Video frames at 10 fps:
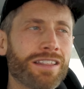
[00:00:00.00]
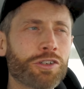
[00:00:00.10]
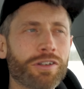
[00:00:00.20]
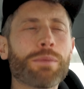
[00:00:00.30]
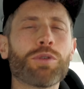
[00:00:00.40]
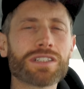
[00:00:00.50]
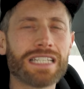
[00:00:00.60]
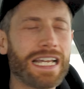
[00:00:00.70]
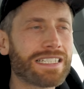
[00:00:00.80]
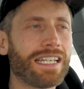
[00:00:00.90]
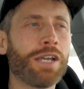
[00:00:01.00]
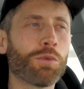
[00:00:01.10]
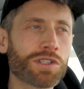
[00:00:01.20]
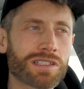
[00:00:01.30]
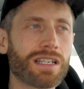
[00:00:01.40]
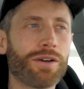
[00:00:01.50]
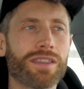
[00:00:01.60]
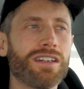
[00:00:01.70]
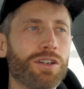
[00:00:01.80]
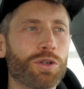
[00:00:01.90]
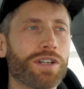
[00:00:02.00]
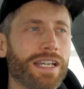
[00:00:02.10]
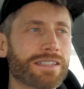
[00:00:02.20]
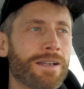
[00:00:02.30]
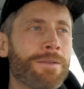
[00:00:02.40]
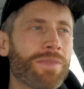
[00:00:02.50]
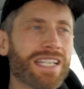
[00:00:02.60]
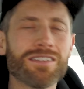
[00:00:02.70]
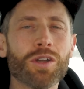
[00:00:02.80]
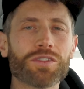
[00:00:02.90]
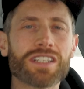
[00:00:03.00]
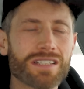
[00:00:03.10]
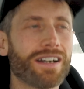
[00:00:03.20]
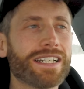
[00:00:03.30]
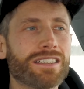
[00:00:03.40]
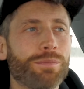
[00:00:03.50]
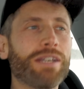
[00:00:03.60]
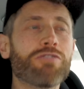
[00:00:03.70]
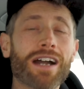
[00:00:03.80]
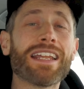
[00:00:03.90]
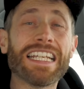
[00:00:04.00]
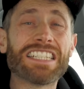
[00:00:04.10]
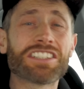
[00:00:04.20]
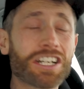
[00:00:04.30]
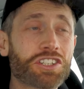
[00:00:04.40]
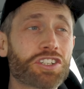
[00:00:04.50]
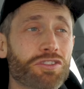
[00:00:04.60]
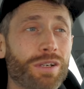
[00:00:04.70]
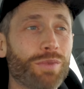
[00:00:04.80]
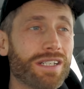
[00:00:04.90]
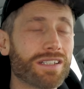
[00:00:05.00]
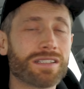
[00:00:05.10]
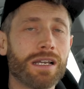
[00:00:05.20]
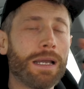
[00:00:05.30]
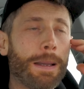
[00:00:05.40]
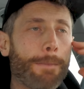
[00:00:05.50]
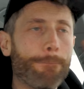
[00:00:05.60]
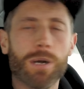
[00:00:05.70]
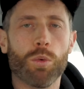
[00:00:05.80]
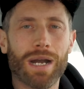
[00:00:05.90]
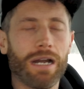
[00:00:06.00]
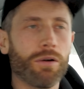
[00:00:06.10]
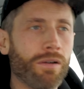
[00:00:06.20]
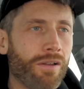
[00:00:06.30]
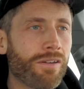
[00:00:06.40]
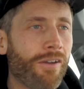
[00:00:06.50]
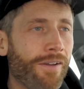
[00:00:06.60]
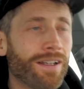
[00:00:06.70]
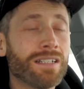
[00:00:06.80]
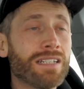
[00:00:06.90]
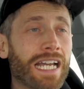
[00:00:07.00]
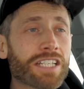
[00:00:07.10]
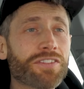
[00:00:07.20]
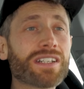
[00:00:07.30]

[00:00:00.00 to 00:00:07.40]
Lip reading: grip was less, it was slower than the Nordics. It's not designed to be run in such extreme winters, but wow. As for the